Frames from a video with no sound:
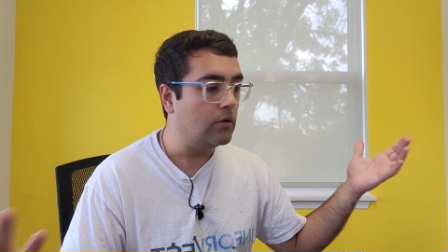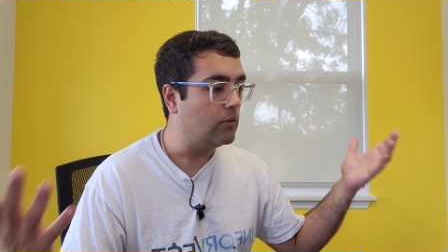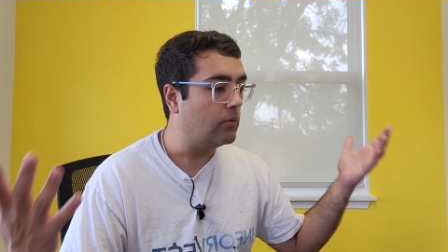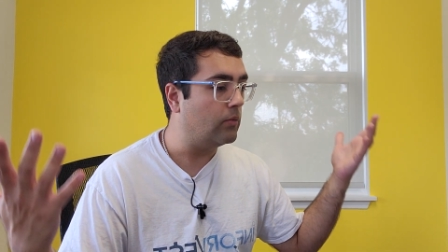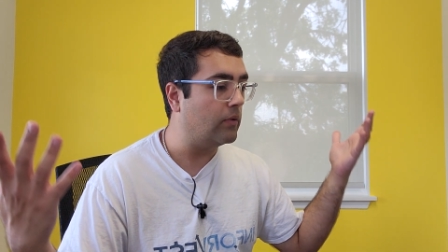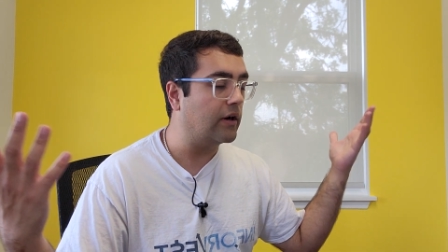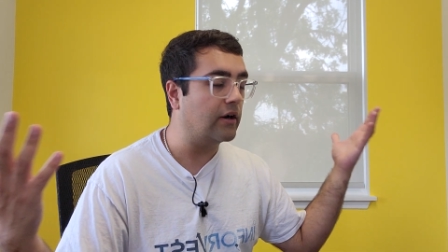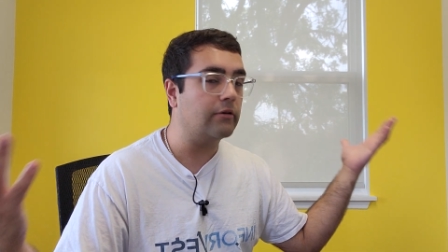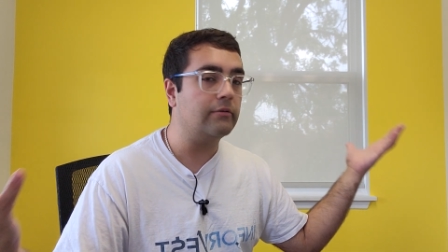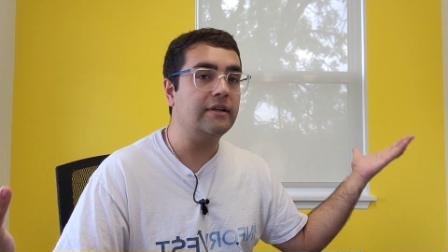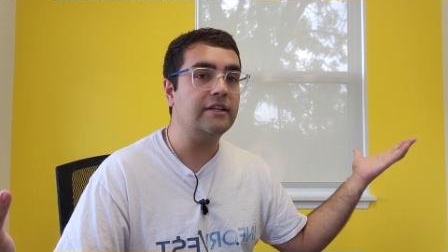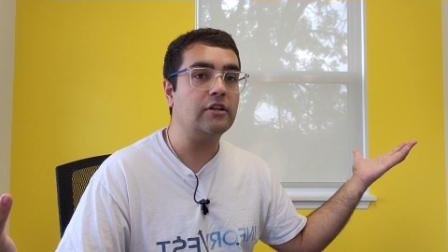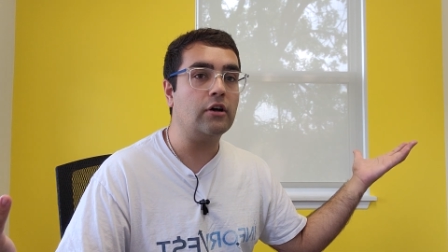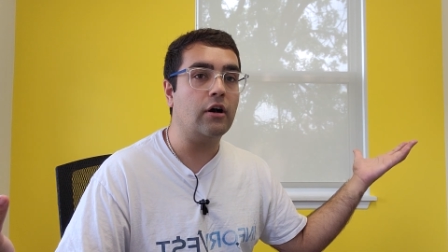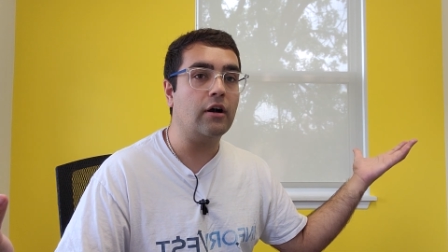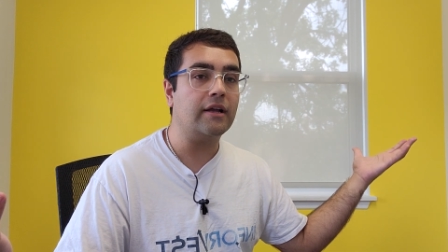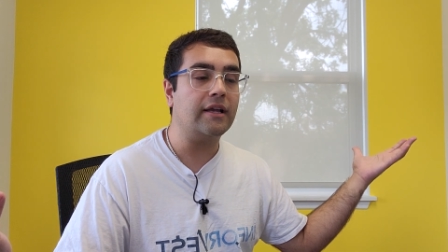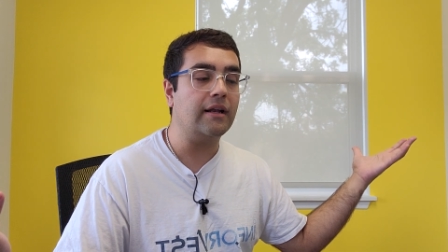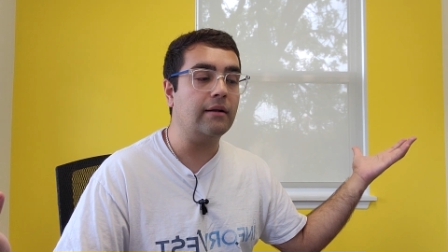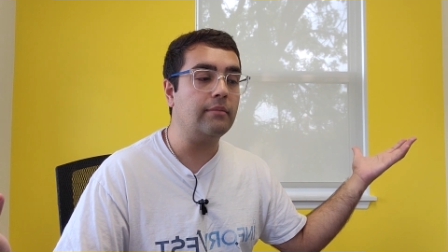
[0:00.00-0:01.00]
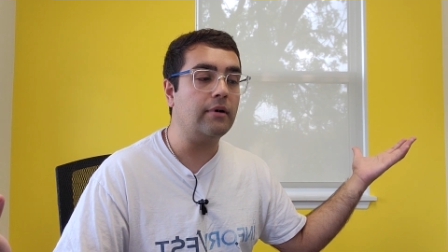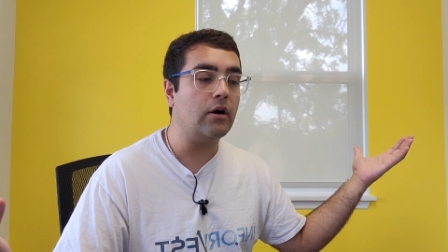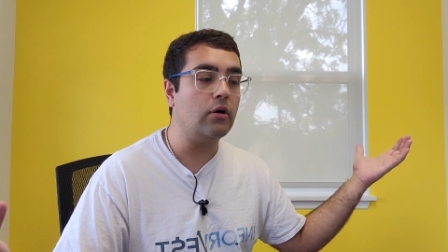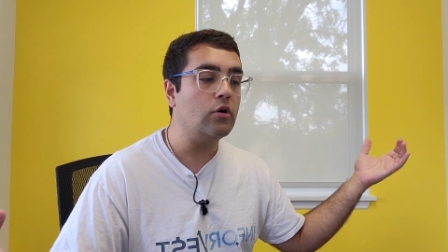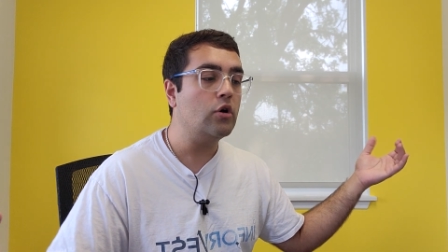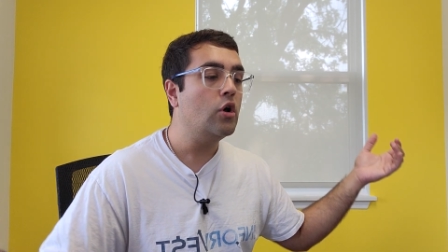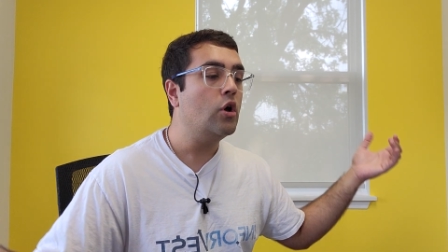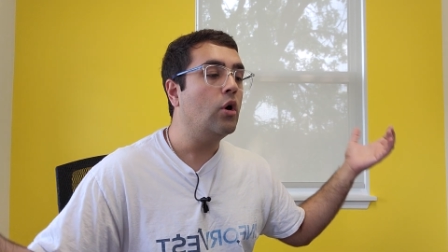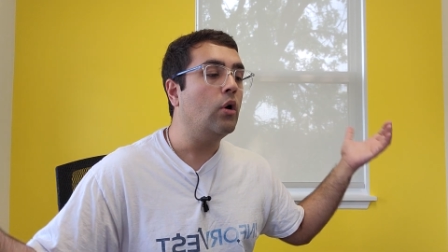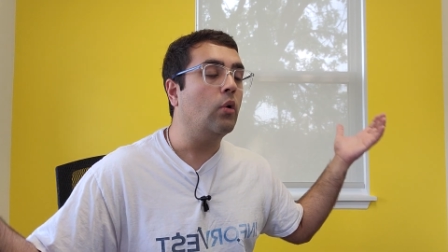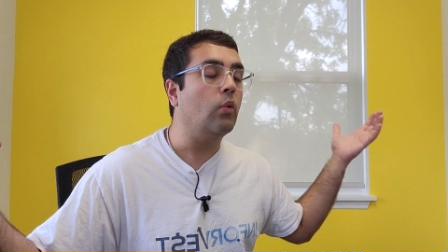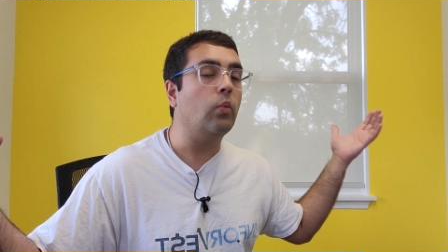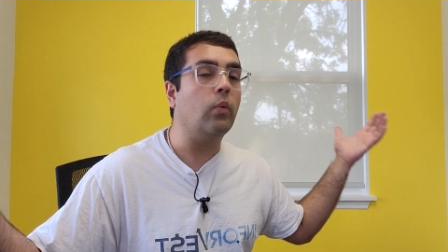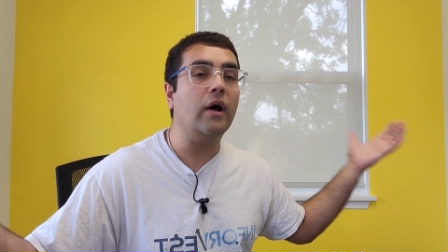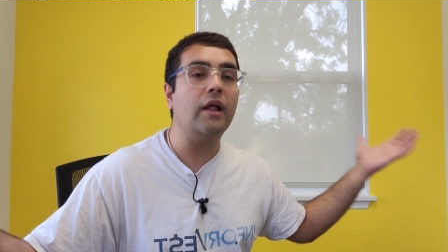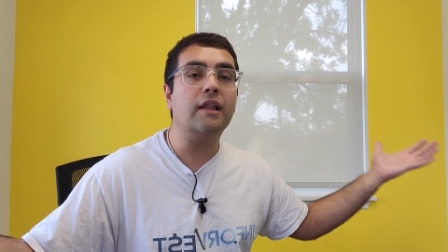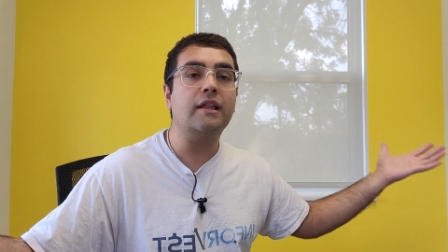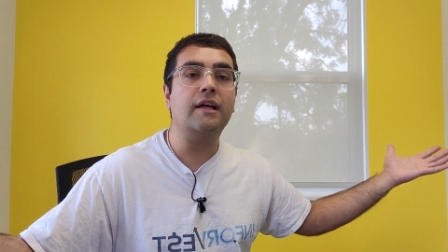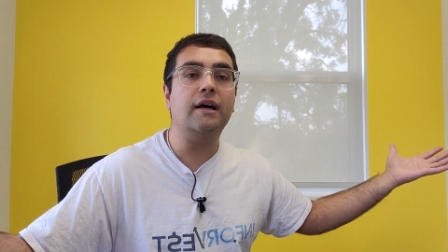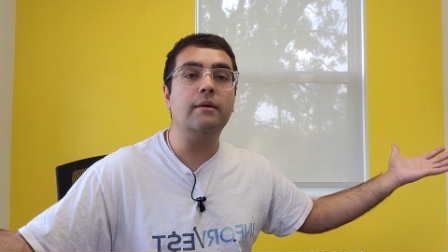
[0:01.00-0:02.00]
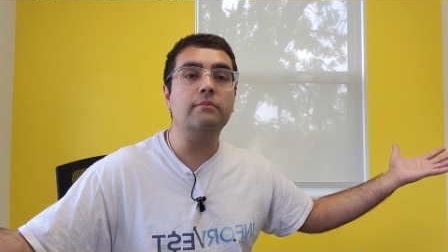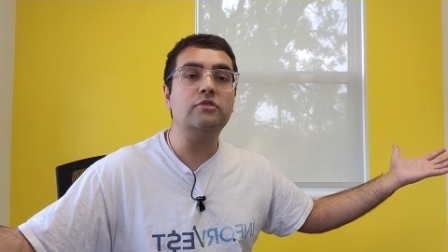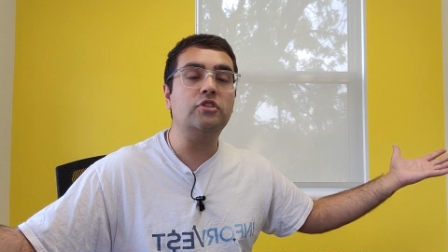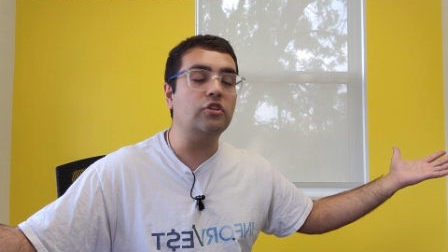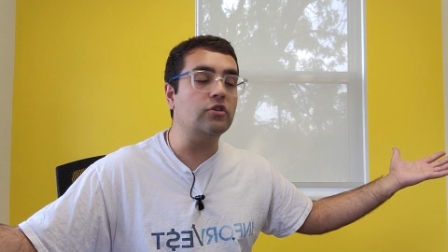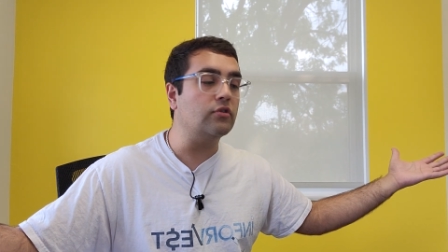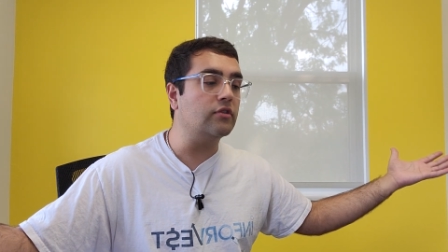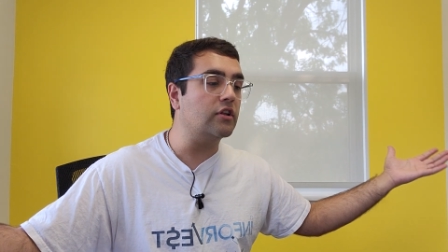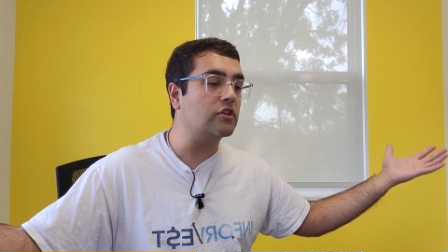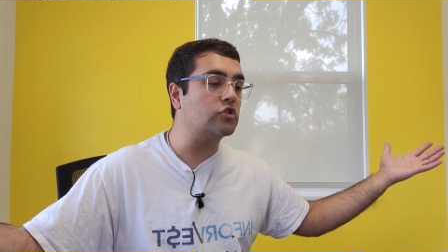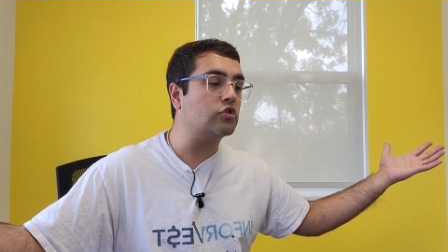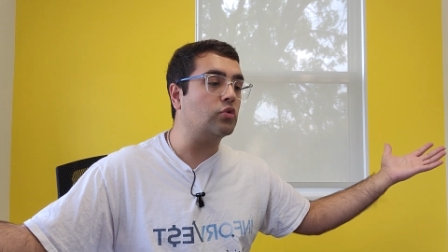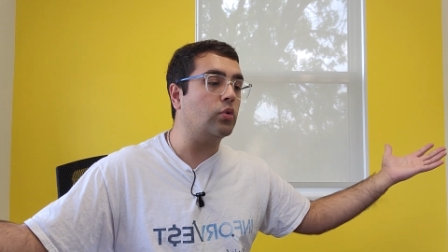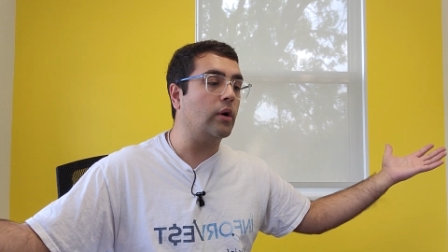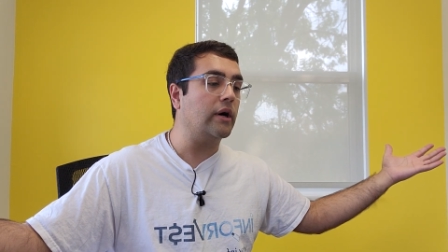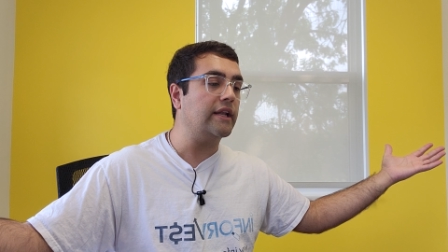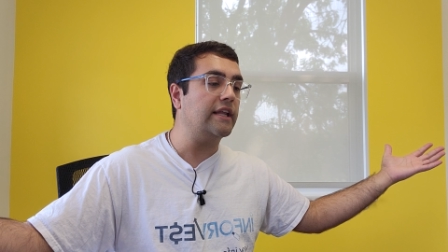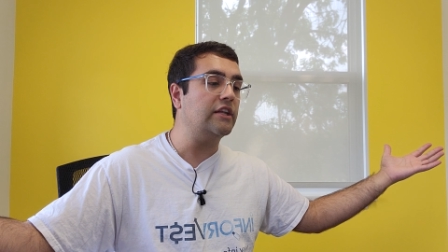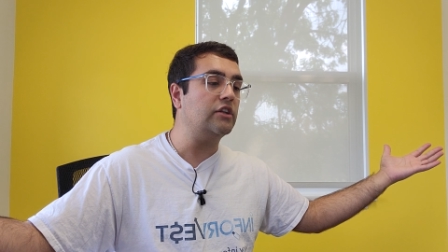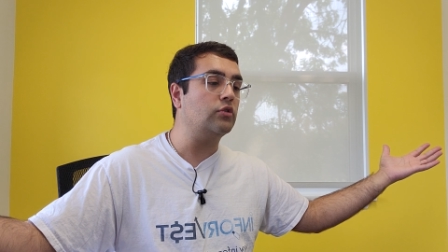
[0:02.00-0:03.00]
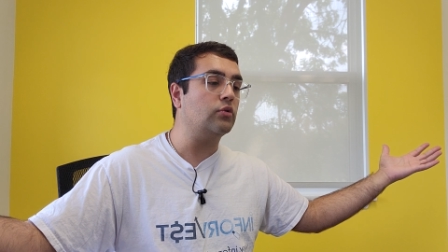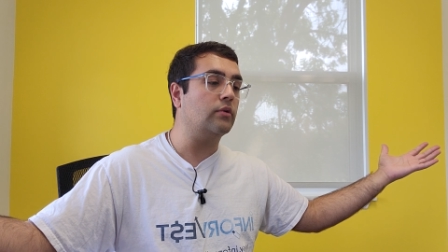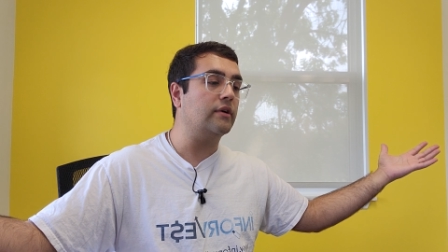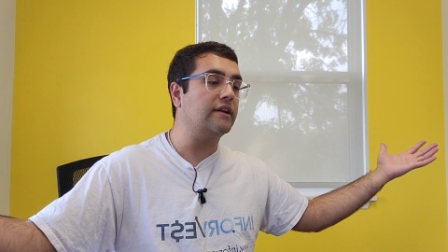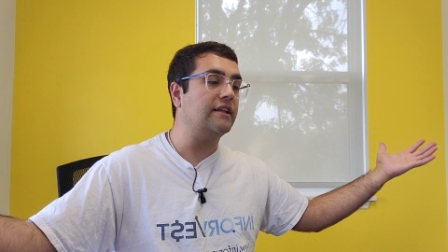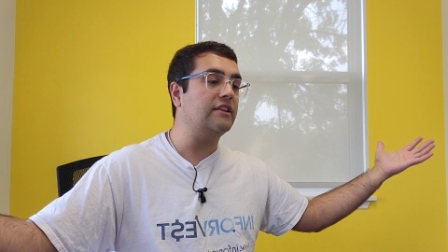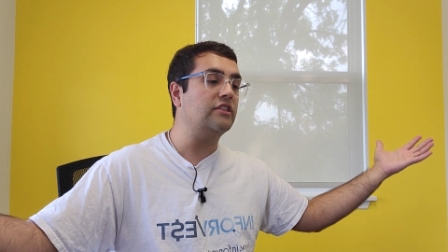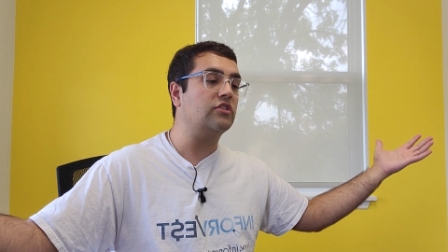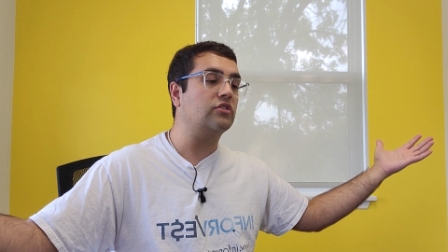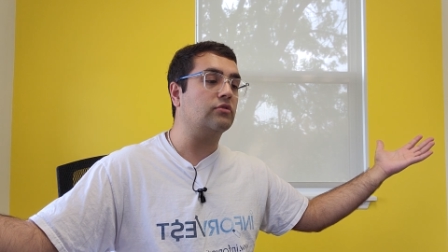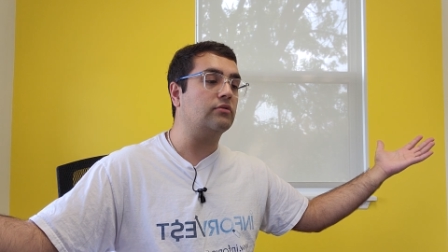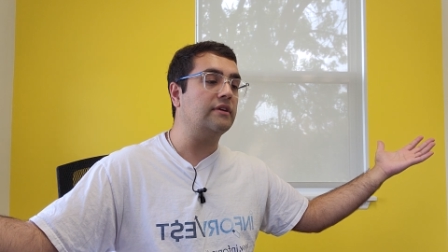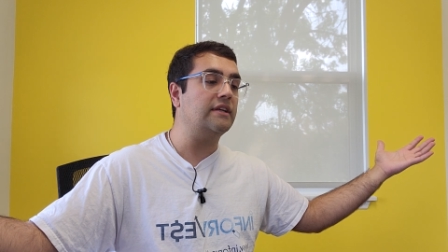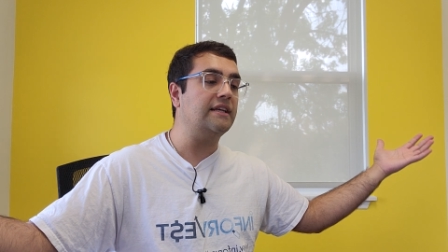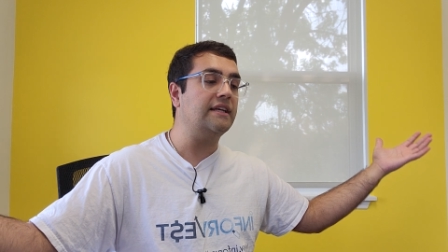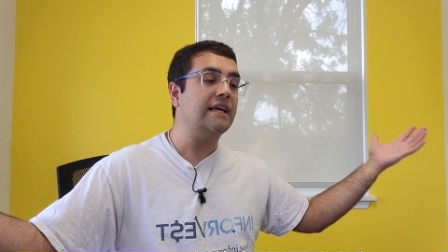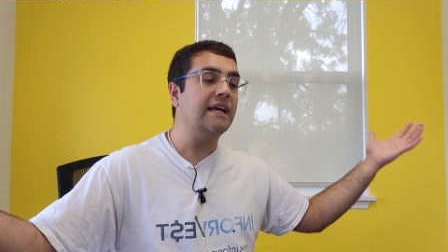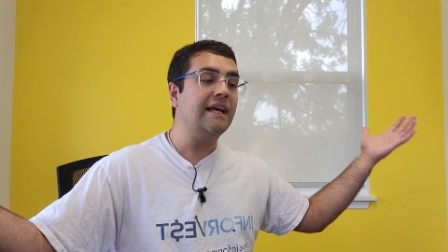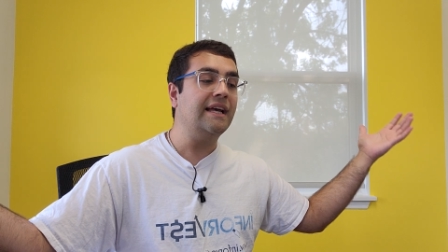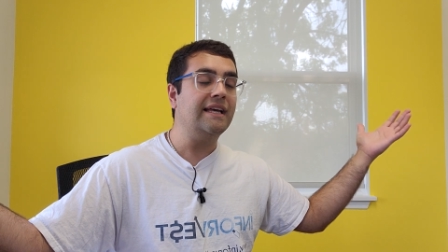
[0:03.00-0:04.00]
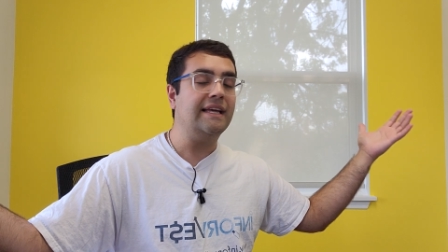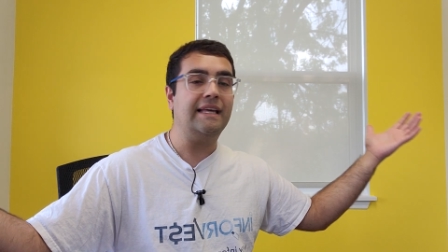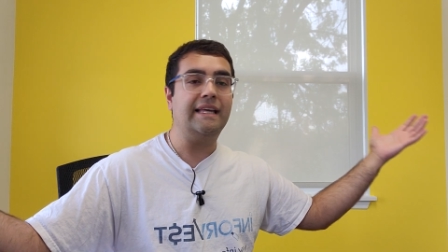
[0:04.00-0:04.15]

What are we talking about? Welcome to the 2023